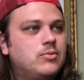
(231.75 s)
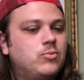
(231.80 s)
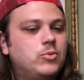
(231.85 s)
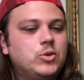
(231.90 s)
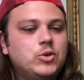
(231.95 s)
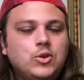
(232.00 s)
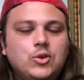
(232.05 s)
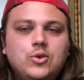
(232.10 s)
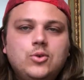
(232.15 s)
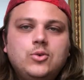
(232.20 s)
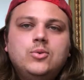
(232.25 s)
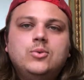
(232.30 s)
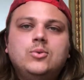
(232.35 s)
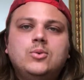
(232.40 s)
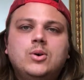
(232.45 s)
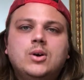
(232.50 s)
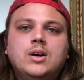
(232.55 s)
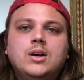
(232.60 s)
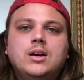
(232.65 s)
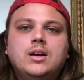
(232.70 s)
Will
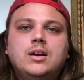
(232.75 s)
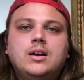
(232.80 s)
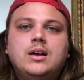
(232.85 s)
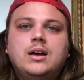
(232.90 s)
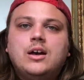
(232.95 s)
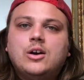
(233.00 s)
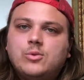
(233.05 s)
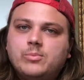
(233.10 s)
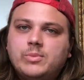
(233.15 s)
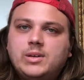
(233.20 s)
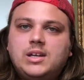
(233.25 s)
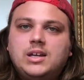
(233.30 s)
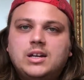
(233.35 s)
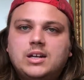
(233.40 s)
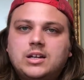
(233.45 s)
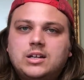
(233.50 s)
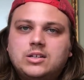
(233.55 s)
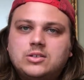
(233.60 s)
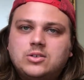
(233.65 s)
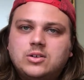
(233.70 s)
you help me
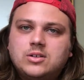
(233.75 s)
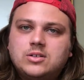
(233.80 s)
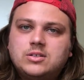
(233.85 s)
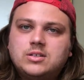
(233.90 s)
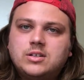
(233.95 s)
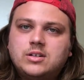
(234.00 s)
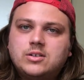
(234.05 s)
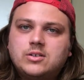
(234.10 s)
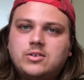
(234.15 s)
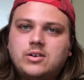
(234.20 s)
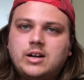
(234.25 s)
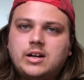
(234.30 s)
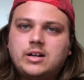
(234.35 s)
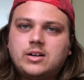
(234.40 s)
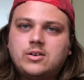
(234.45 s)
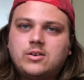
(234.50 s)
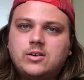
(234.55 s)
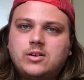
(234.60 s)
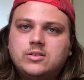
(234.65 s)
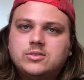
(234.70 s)
get a Guitar Center
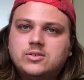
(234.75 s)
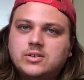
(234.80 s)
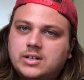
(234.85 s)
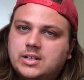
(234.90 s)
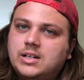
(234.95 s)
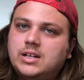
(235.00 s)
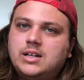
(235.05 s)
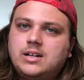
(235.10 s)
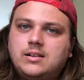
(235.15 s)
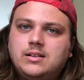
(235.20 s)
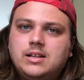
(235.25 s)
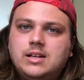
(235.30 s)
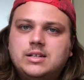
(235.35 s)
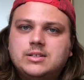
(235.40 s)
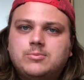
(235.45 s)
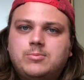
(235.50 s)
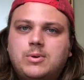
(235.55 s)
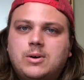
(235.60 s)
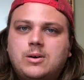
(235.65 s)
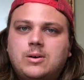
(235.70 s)
credit card so I can get a
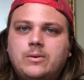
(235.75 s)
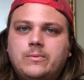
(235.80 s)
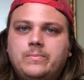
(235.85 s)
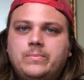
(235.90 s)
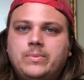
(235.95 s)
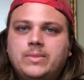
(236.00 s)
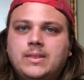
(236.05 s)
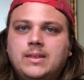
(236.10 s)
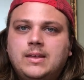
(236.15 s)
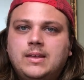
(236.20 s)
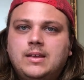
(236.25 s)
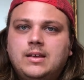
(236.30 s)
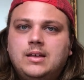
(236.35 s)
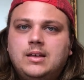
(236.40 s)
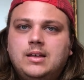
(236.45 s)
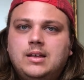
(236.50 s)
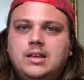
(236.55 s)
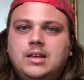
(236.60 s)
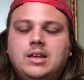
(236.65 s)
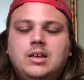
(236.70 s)
Les Paul?
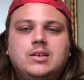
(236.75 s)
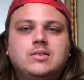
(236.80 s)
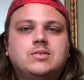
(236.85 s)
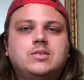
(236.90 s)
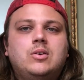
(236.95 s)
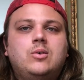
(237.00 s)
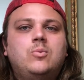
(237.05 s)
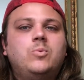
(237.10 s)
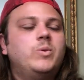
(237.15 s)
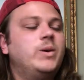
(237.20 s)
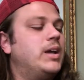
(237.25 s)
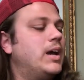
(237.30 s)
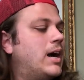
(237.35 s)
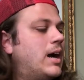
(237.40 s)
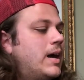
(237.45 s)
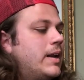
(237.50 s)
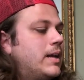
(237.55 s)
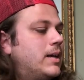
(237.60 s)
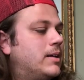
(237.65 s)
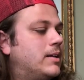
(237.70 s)
So we
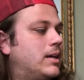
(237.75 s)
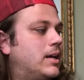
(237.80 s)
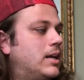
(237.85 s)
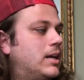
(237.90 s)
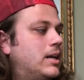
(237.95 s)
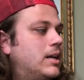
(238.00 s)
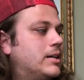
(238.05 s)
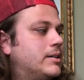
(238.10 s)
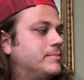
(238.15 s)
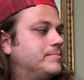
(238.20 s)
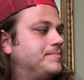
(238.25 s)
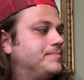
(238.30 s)
got it, and